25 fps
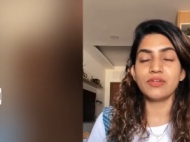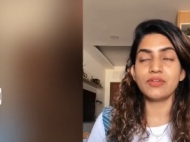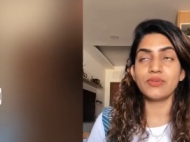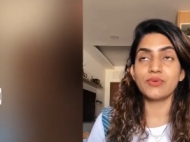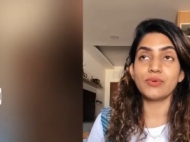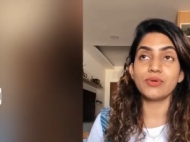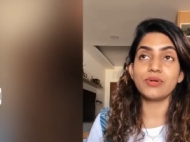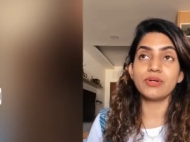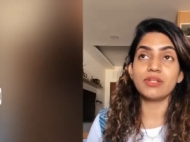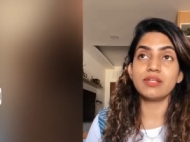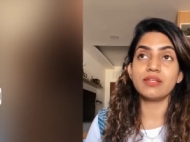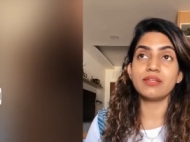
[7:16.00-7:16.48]

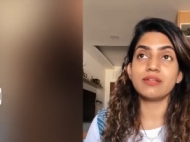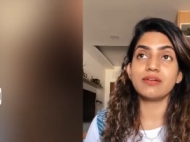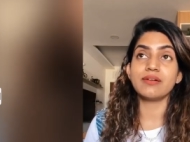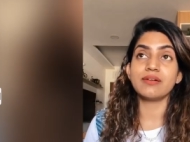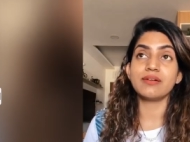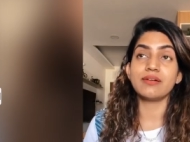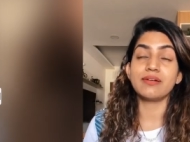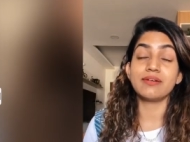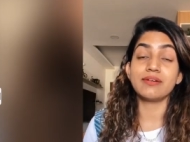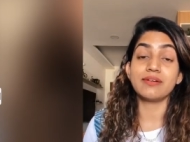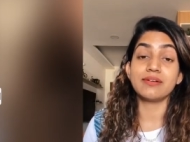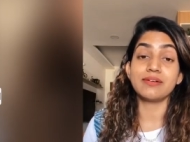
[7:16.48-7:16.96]
you all
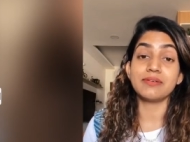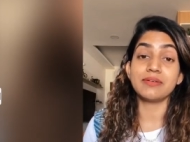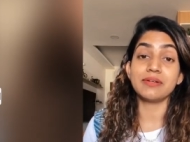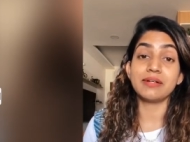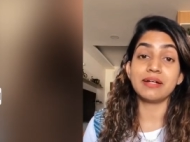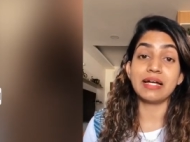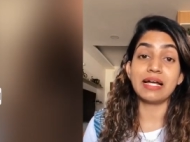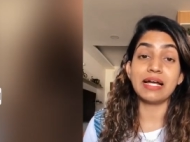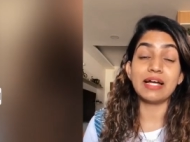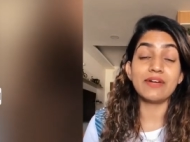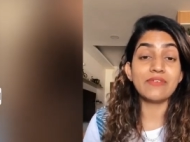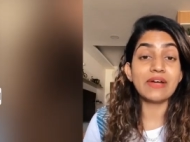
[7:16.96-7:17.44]
uh,
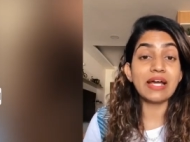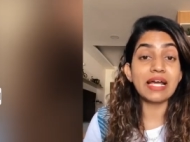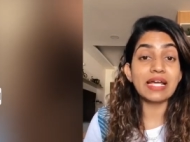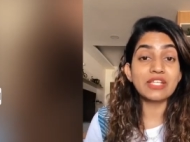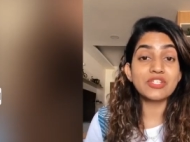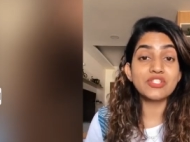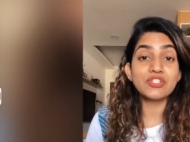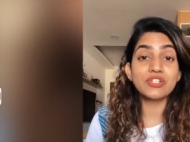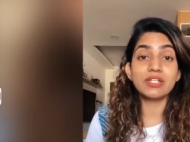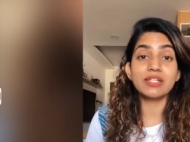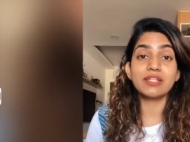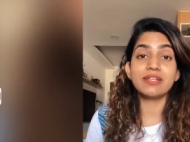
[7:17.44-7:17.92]
have
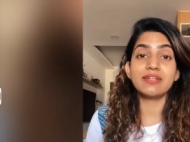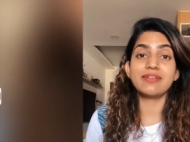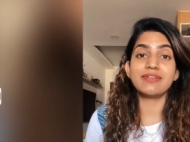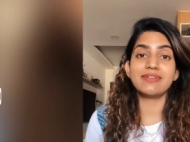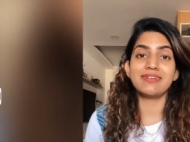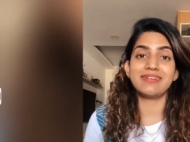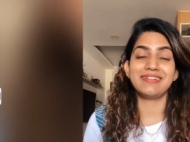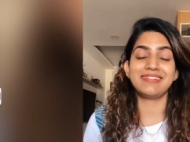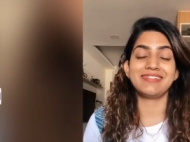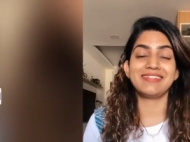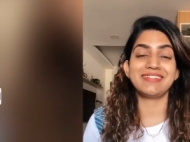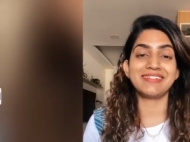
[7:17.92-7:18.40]
actually
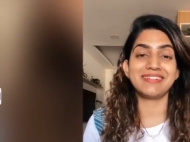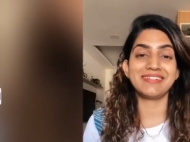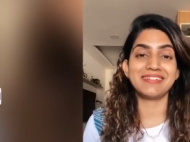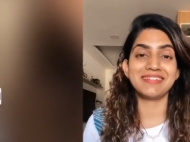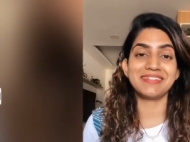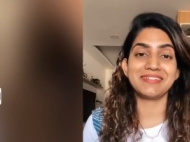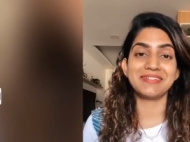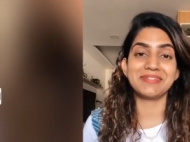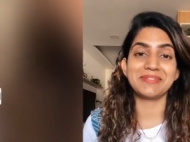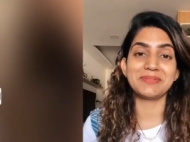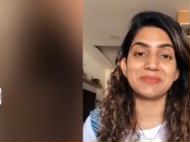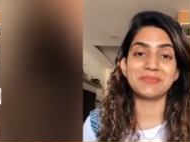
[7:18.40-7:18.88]

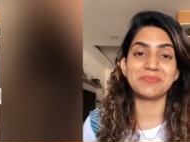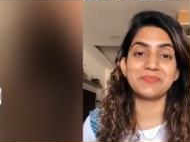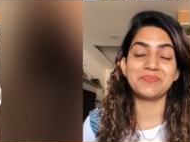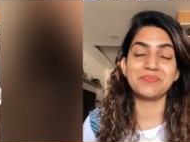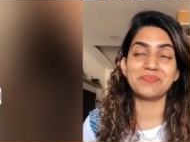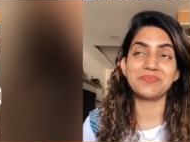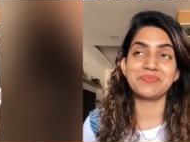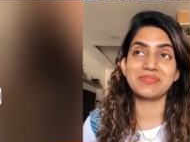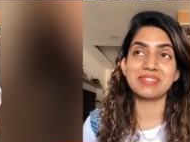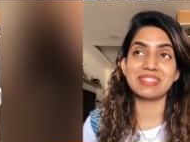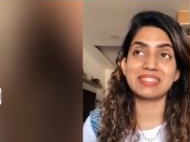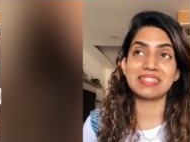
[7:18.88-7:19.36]
uh,
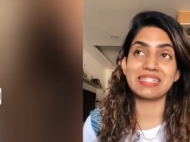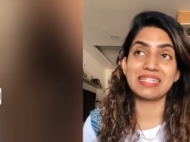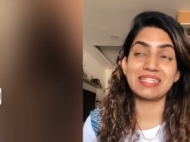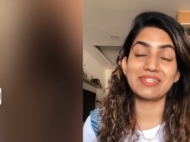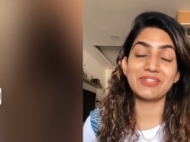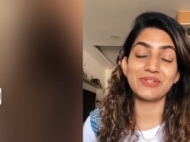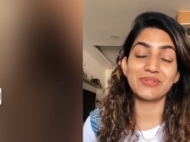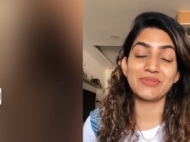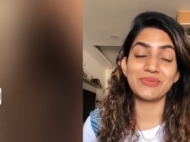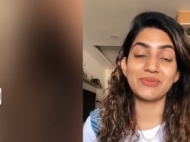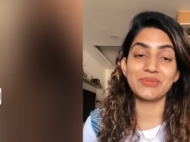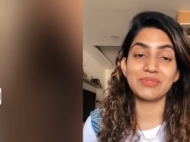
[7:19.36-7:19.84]
seen
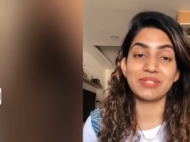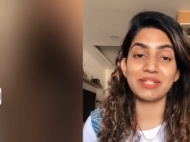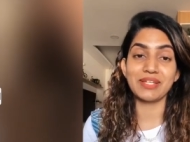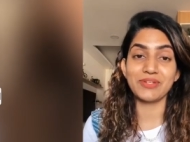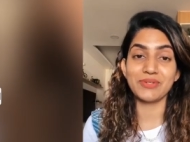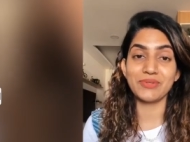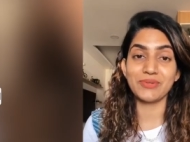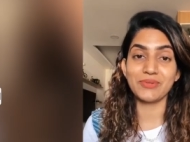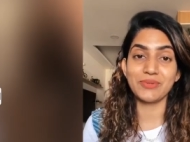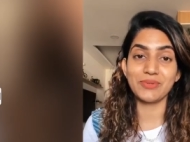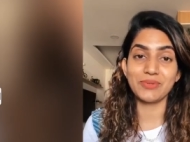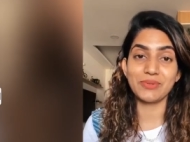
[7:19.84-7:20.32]
the growth
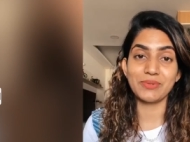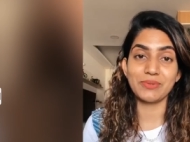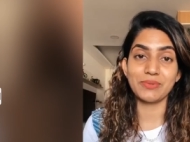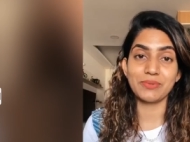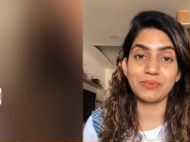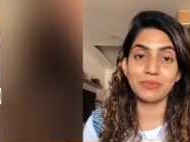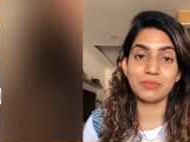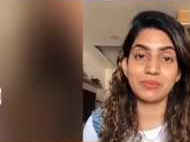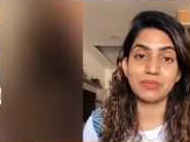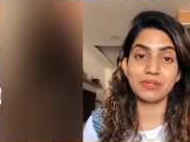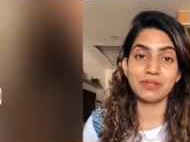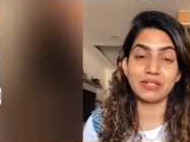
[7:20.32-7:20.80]
and, you know,
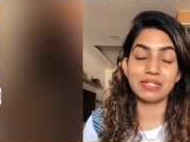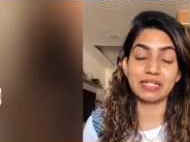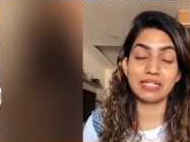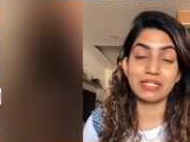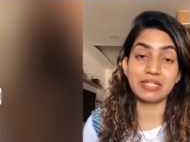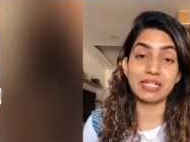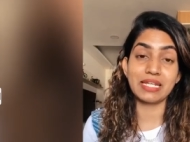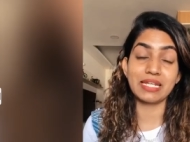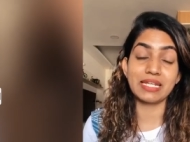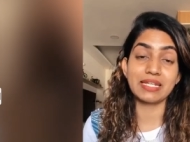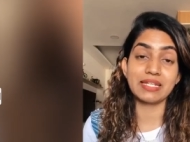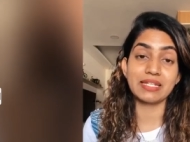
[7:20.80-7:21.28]
uh,
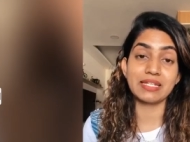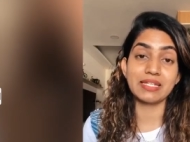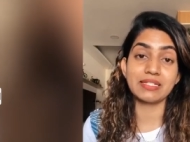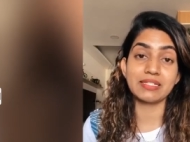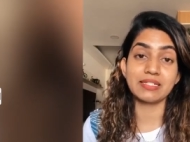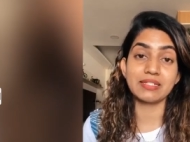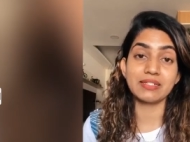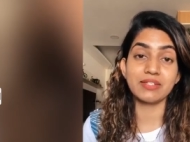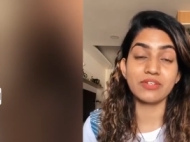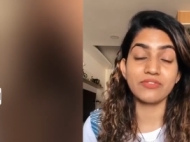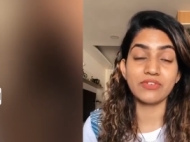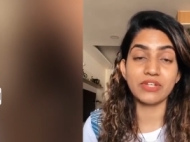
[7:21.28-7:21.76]
taken
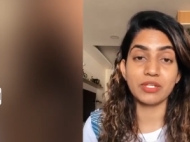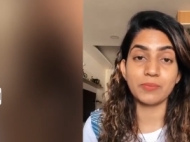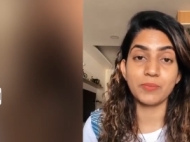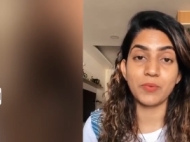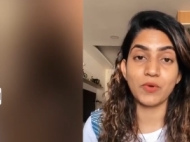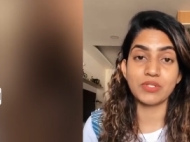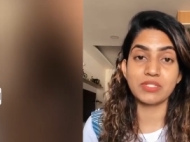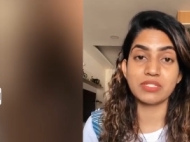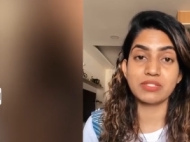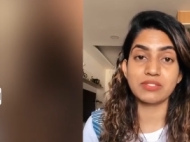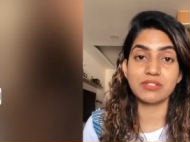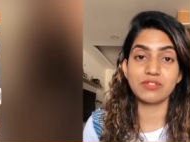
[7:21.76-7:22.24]
it in a very
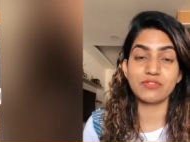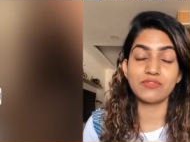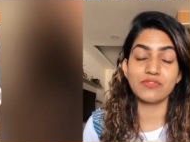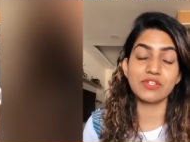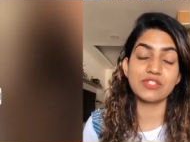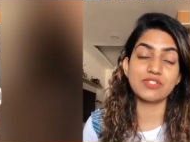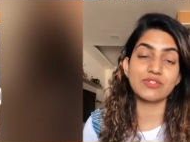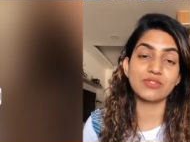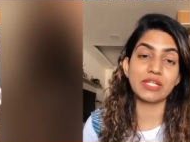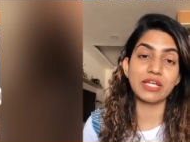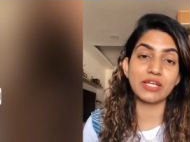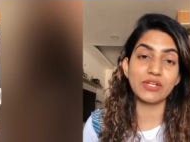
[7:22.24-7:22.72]
positive
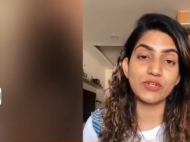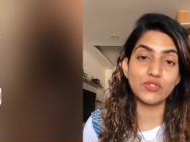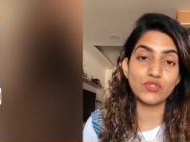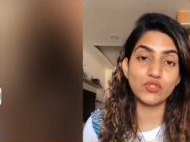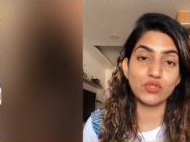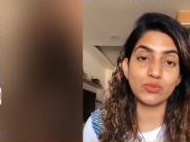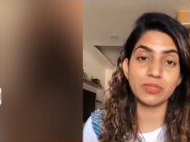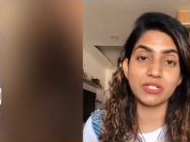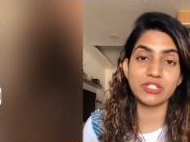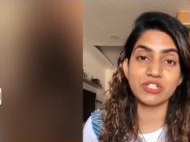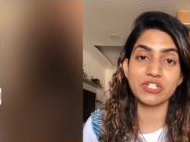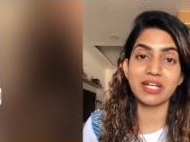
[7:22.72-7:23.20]
way. So thank you
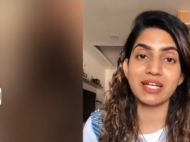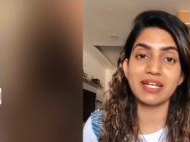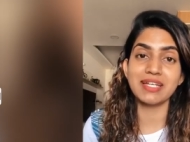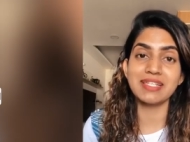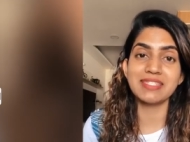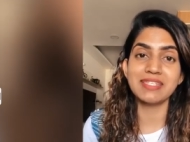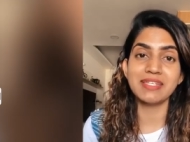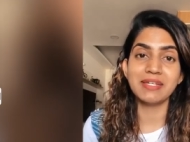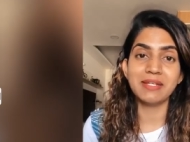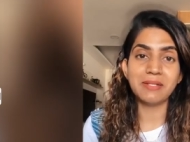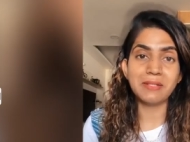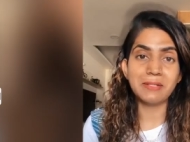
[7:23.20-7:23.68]
so much, guys.